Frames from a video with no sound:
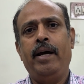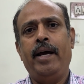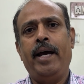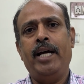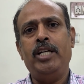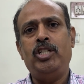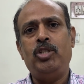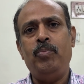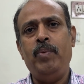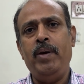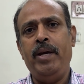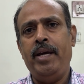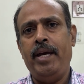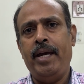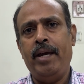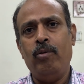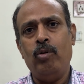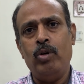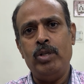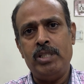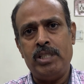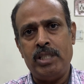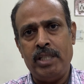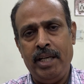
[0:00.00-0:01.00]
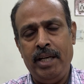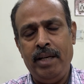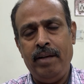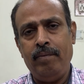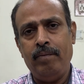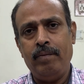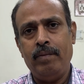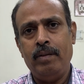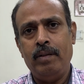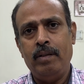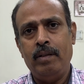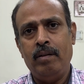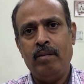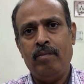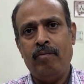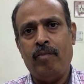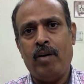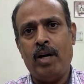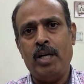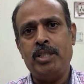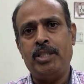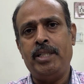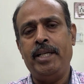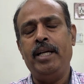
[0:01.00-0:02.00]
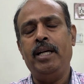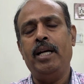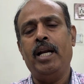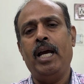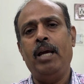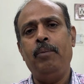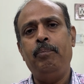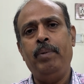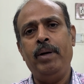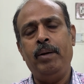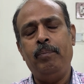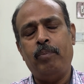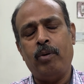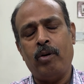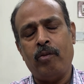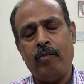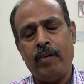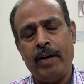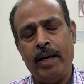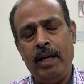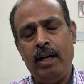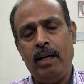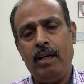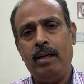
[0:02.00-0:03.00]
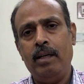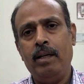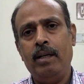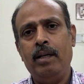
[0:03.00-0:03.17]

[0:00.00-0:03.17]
HbA1c, fasting lipid profile,